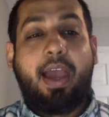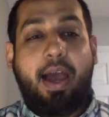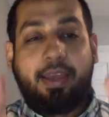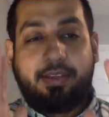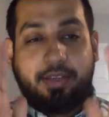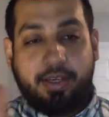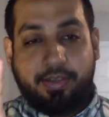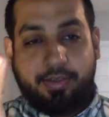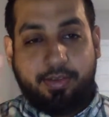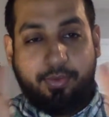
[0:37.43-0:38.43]
I
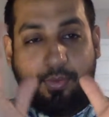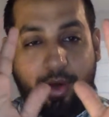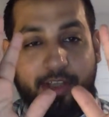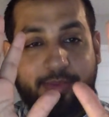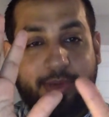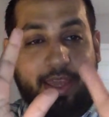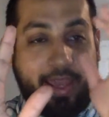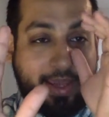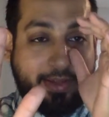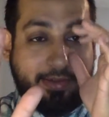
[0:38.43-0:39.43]
just washed my
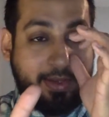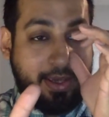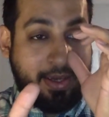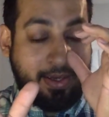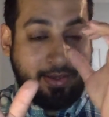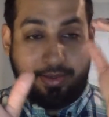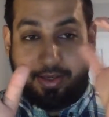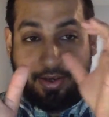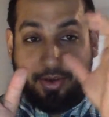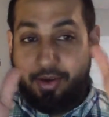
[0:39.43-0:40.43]
hands.
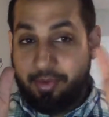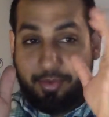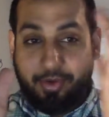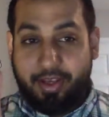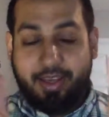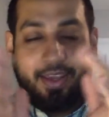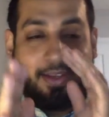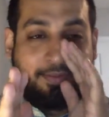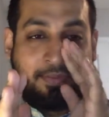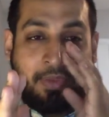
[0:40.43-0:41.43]
There you go, I'm doing it again.